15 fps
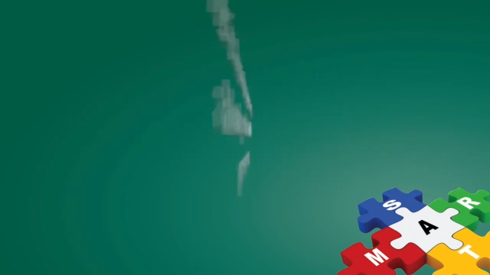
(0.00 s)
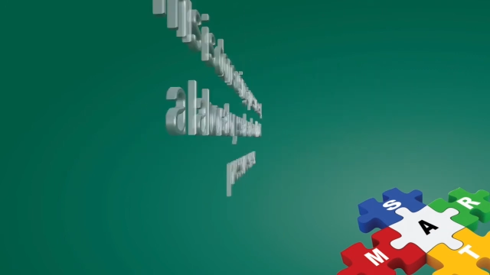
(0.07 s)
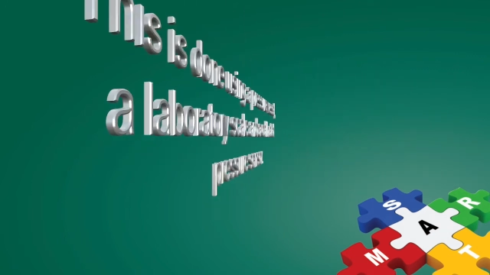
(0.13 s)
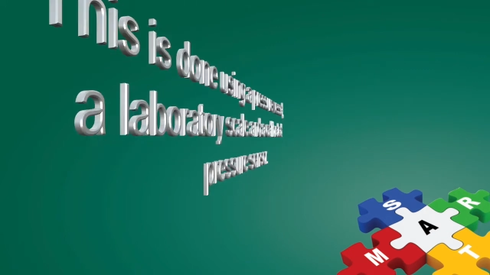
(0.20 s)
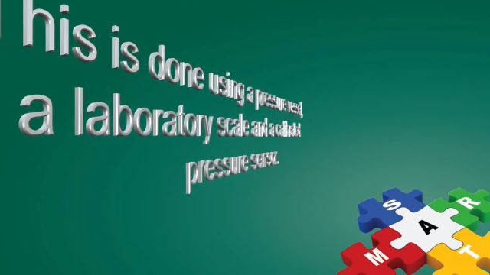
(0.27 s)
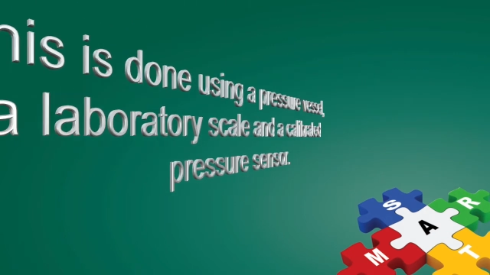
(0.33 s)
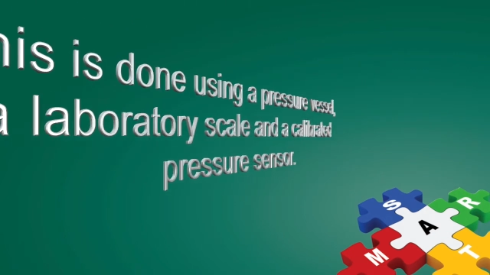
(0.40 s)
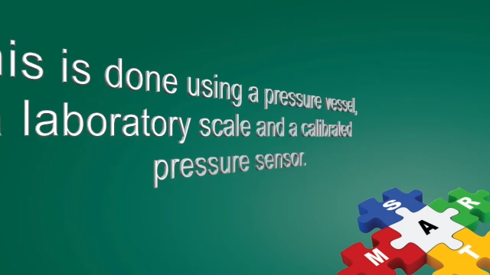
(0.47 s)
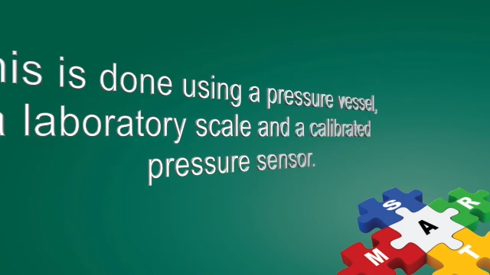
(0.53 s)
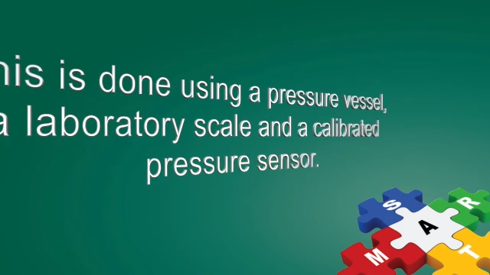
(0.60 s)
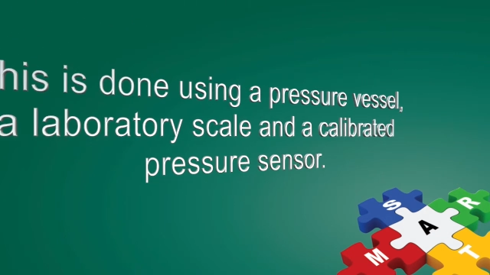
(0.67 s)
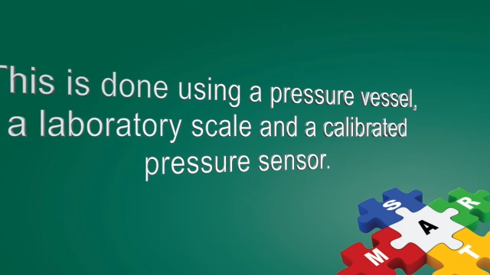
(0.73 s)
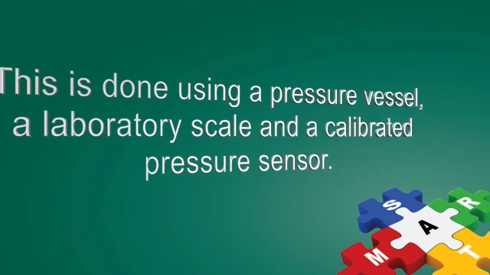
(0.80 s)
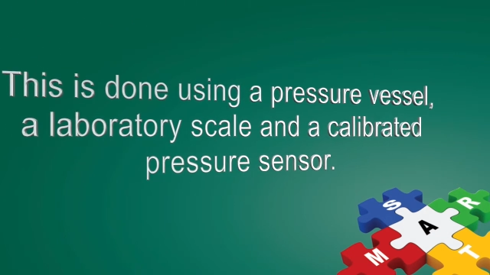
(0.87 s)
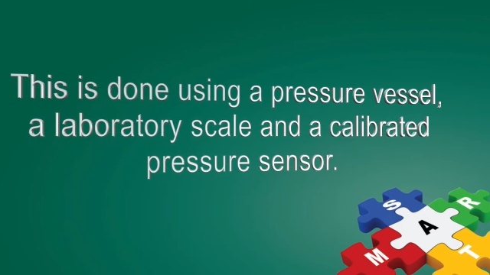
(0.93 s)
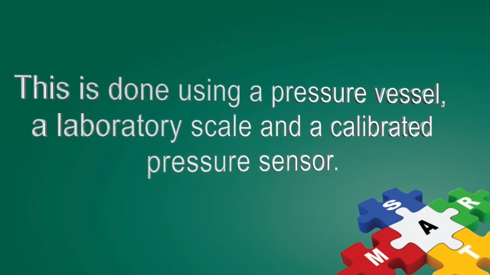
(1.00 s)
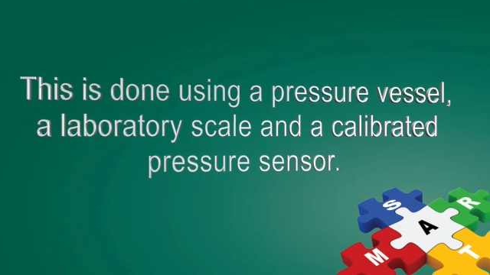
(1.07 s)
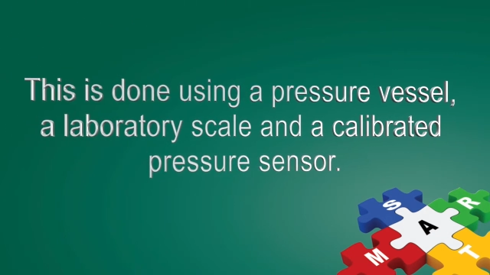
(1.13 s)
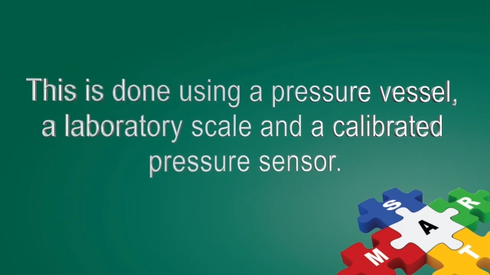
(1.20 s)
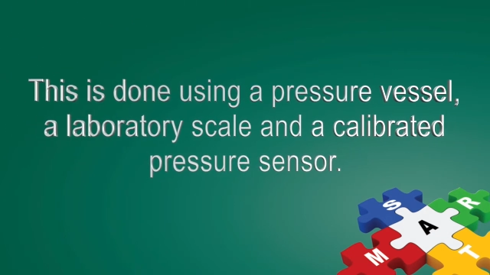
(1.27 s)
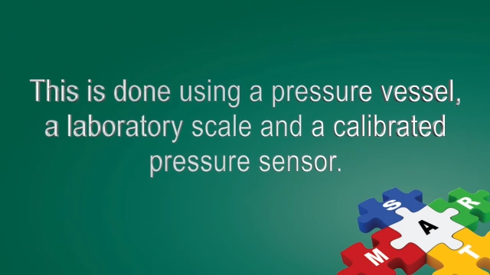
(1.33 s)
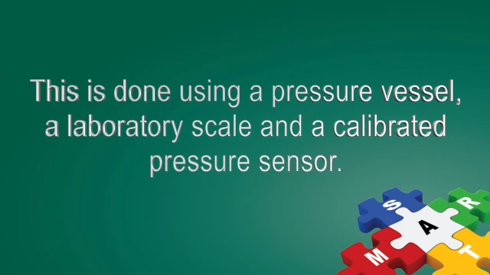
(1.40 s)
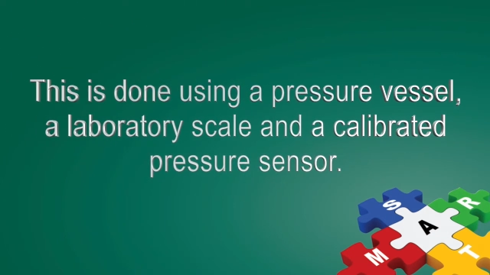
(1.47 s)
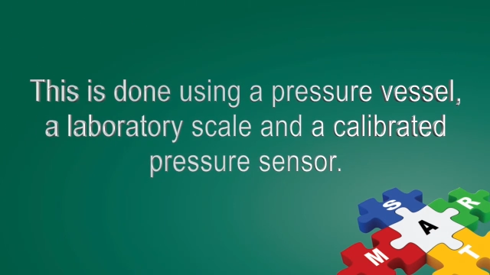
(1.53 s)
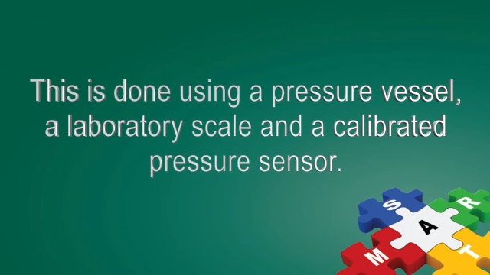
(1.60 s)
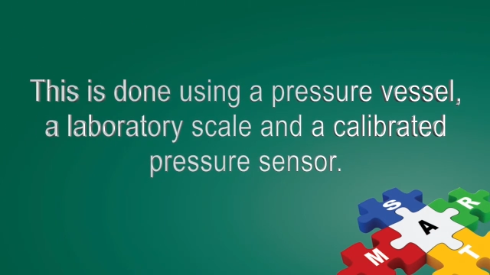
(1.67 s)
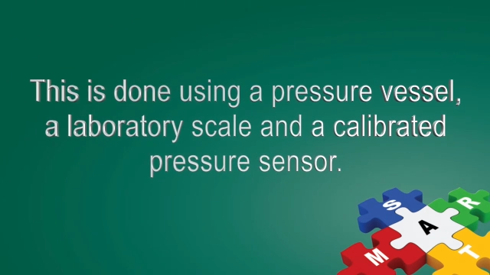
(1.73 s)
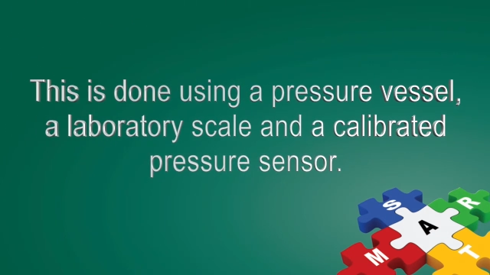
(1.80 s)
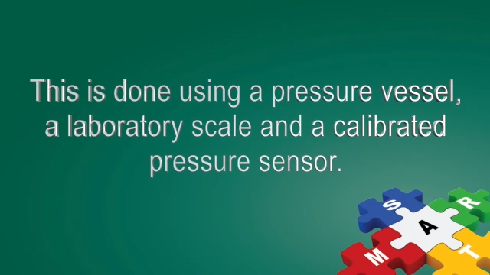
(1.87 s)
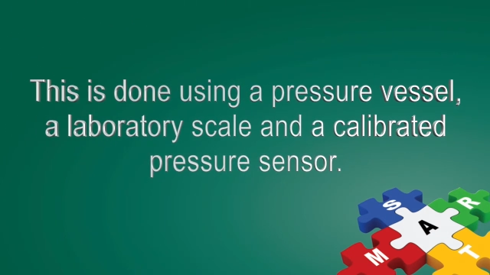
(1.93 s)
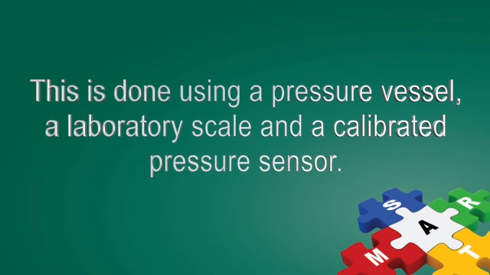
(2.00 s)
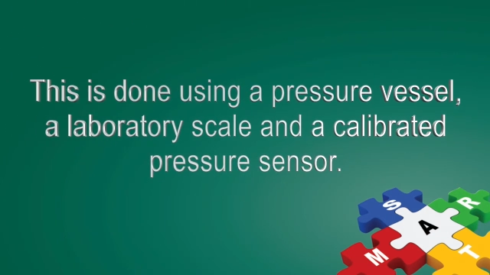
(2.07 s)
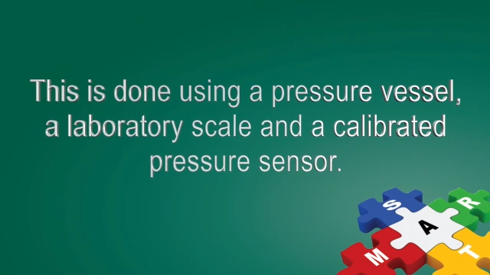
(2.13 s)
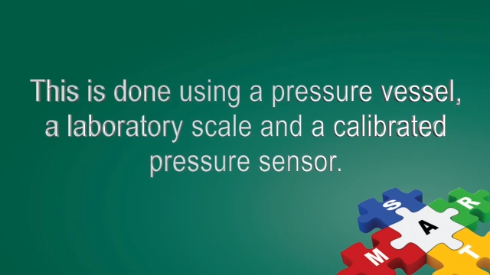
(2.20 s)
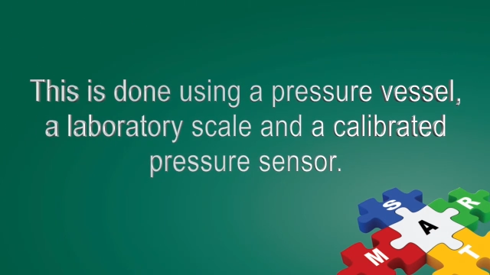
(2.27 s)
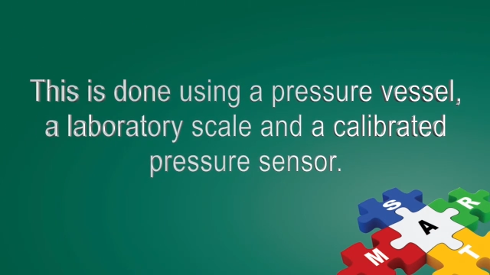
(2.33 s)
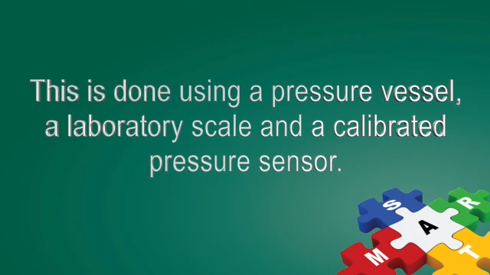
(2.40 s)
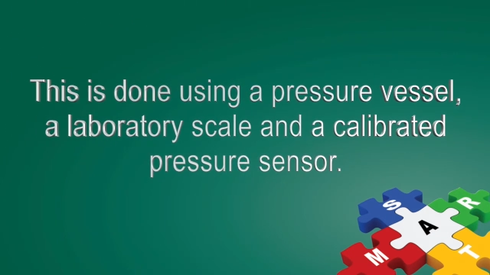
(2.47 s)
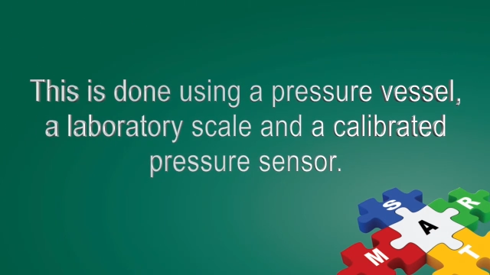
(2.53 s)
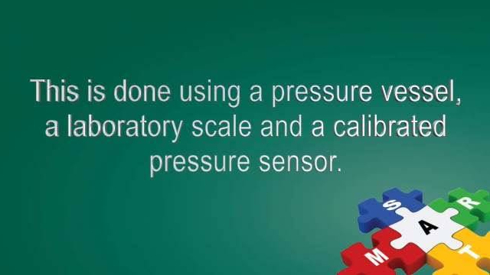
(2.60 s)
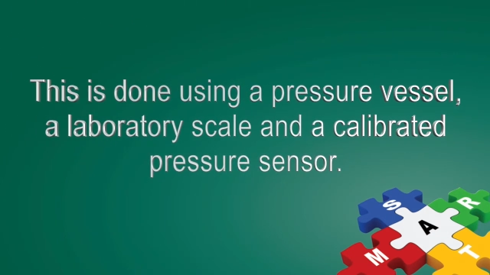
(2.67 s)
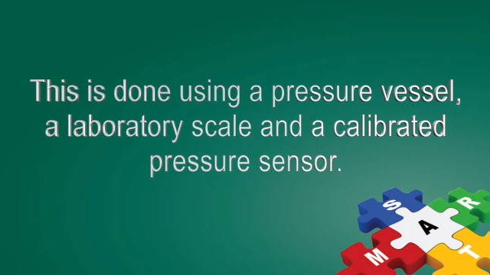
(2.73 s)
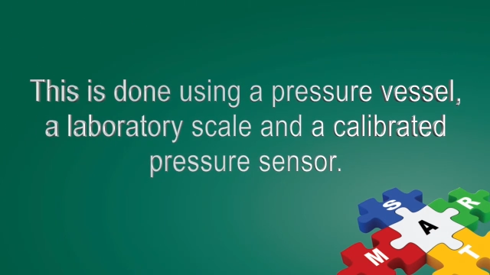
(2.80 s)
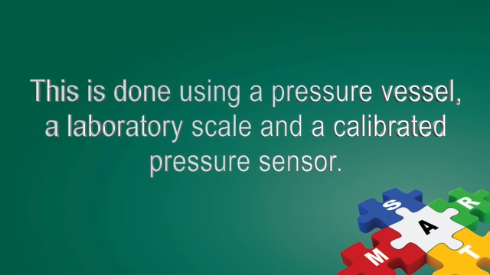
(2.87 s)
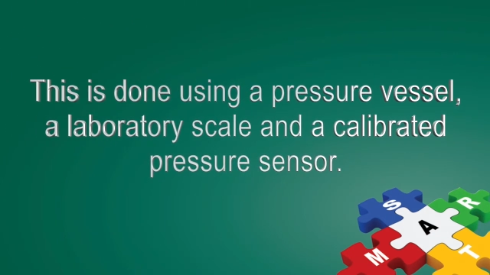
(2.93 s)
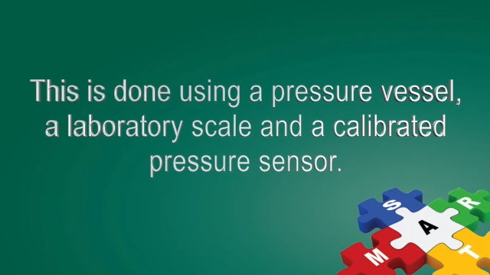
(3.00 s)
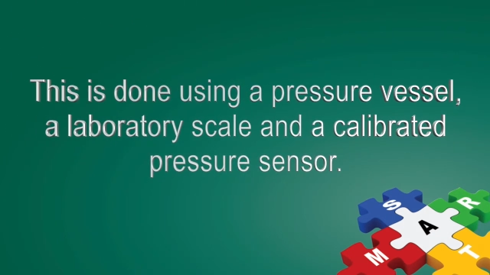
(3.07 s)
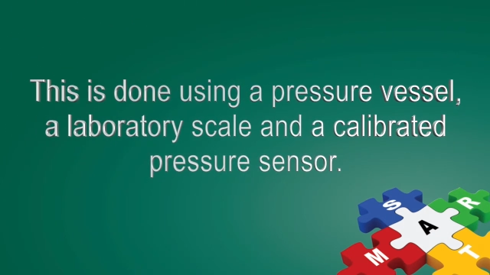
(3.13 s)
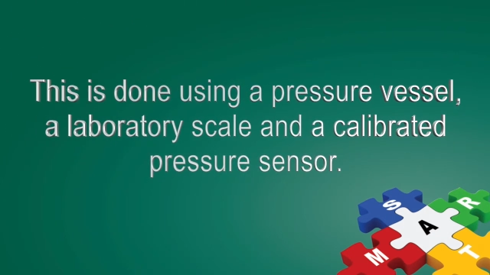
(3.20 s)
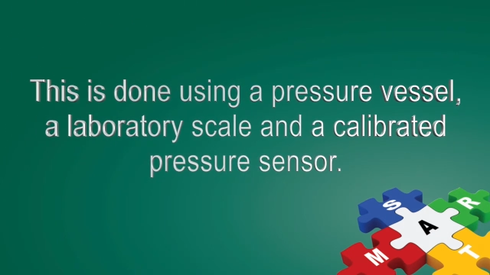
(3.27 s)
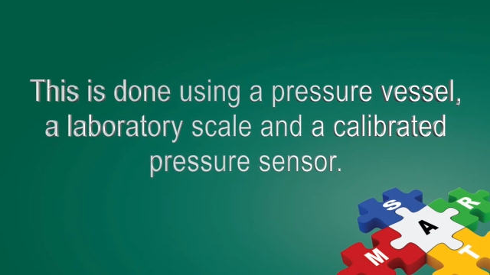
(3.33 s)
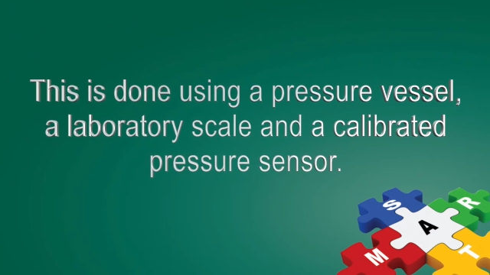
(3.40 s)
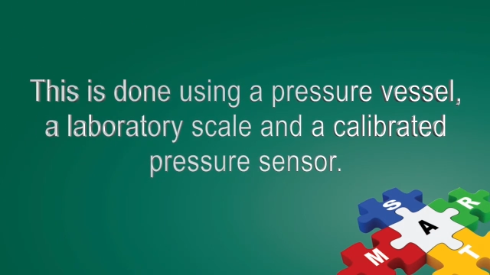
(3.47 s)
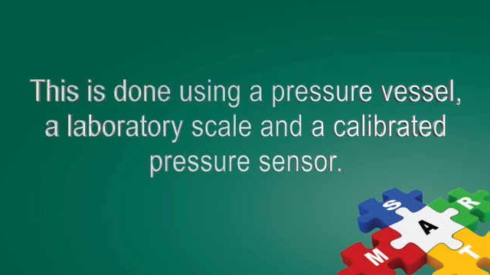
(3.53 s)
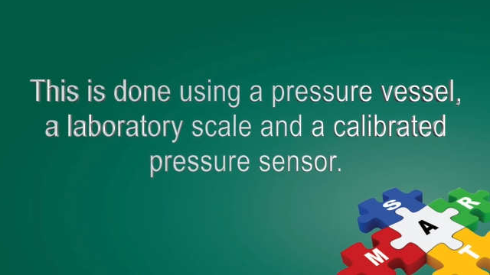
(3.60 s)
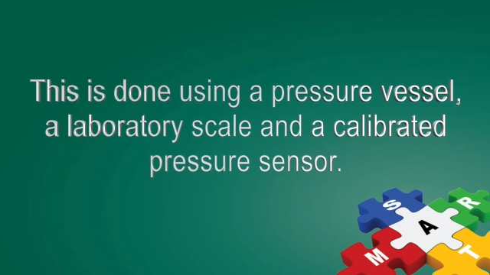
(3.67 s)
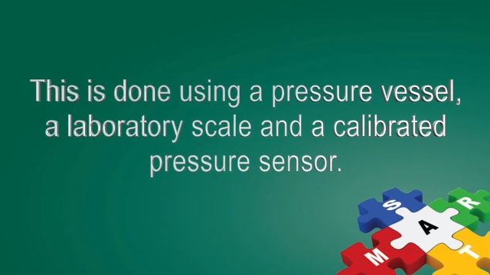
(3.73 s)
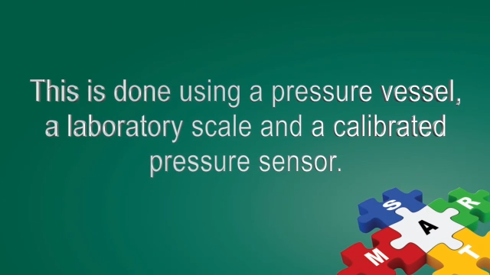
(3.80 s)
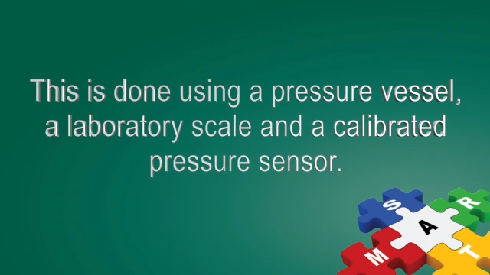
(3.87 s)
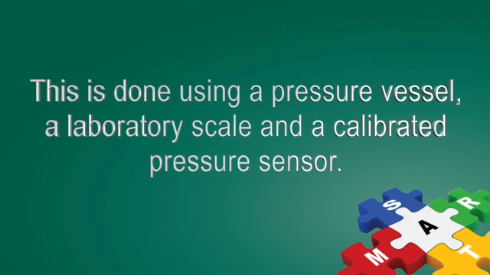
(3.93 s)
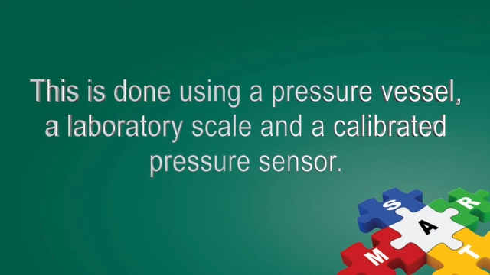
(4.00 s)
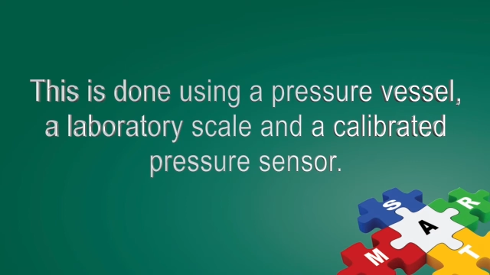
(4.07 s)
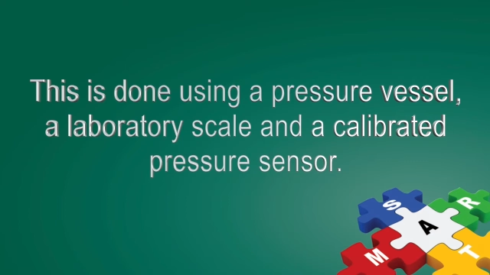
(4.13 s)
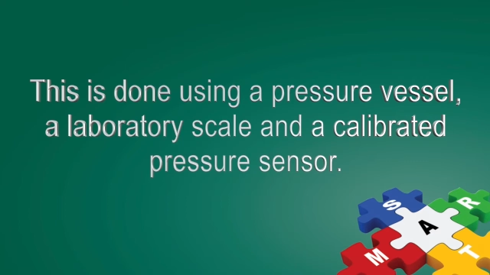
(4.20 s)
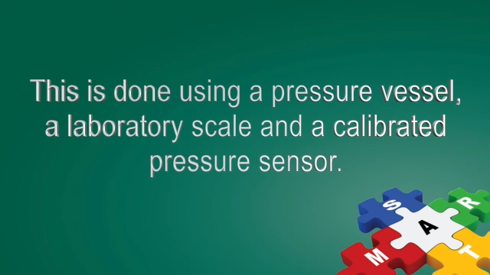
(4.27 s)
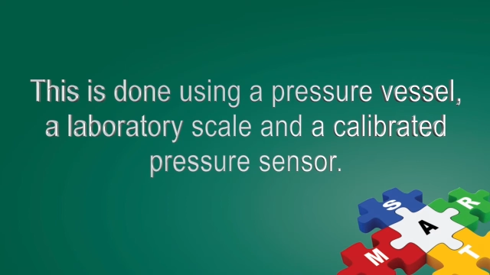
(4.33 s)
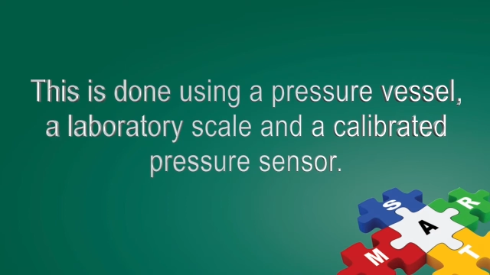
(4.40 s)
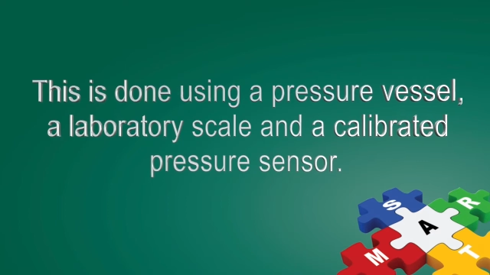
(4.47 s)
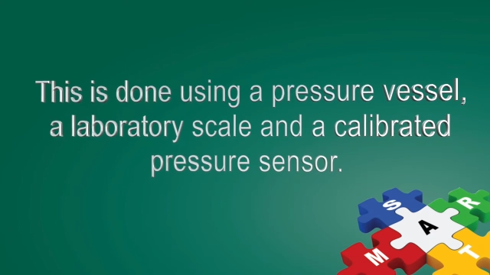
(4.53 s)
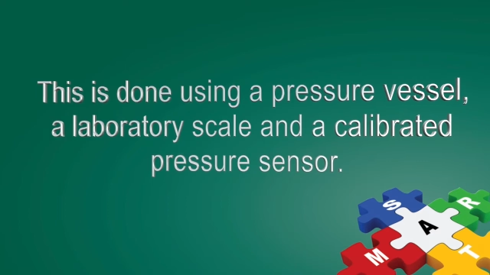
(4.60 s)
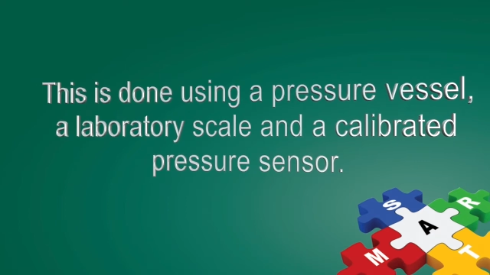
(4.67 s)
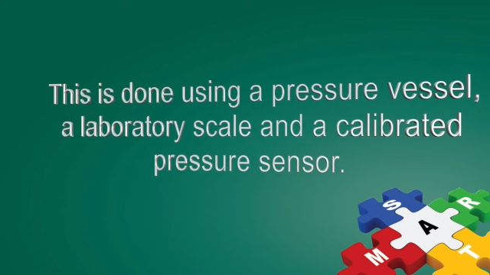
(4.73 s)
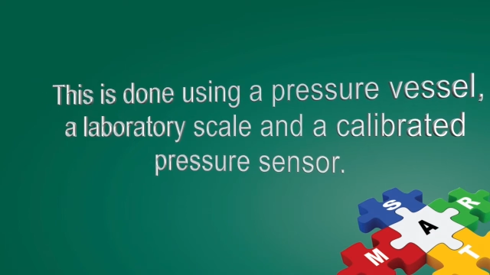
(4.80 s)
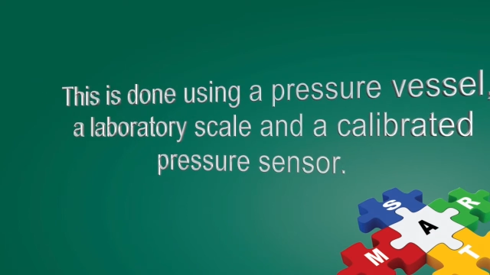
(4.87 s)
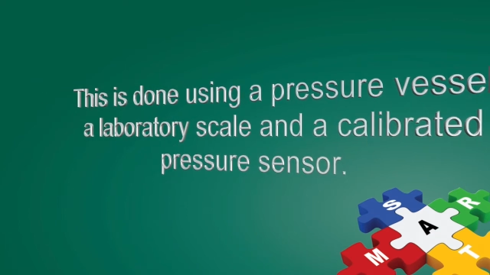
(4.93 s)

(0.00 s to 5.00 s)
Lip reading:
(no speaker visible)